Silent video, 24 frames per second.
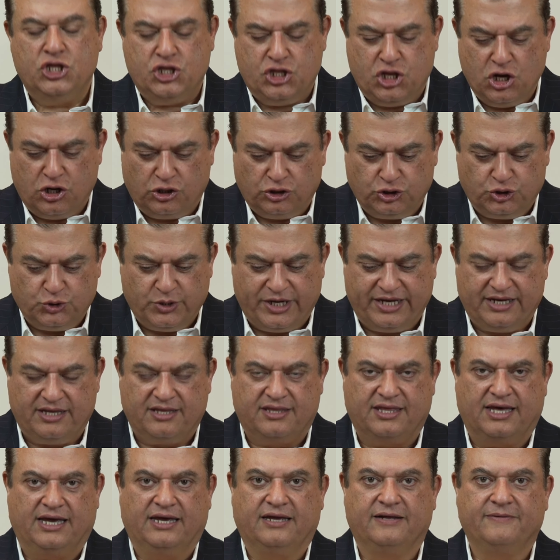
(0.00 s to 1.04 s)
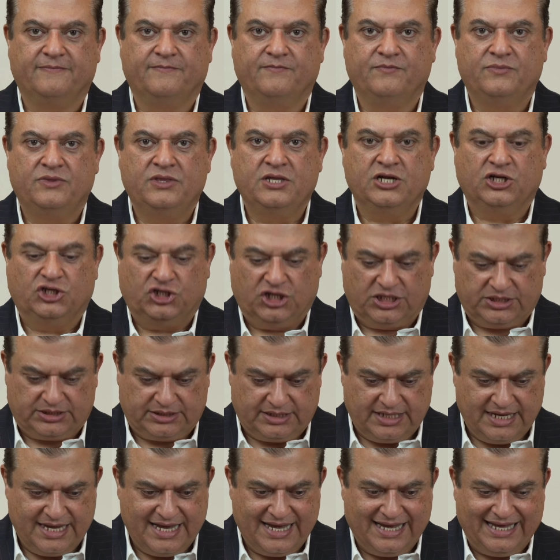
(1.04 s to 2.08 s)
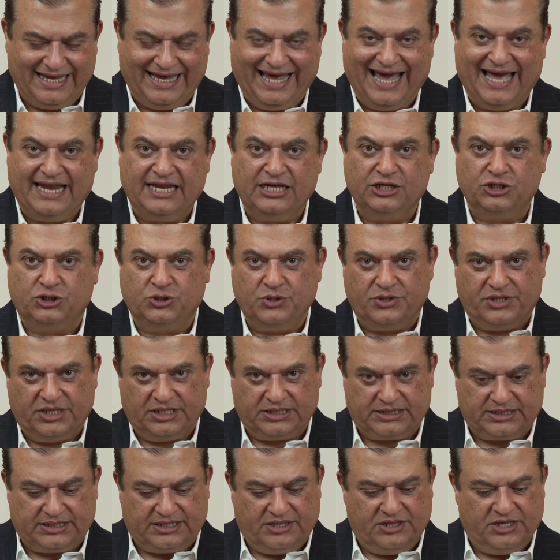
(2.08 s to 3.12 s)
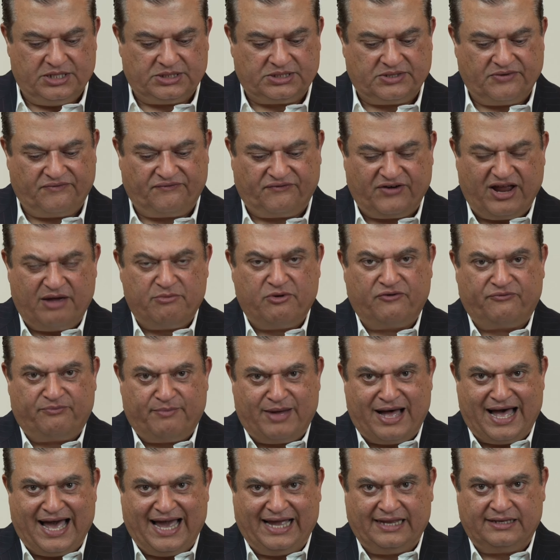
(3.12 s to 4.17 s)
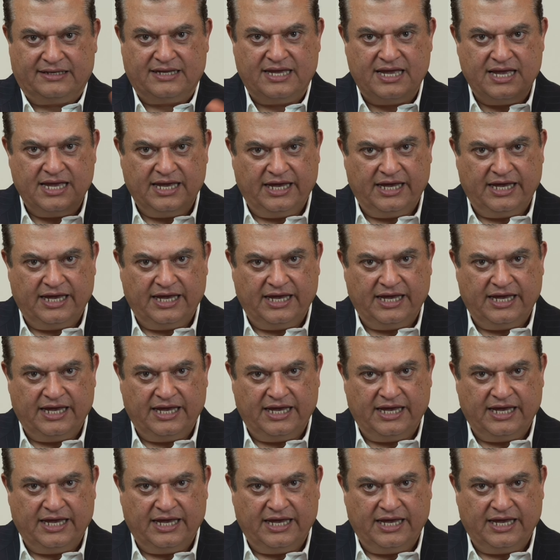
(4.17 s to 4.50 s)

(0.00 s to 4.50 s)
Don't do anything. Just get into this frame of mind,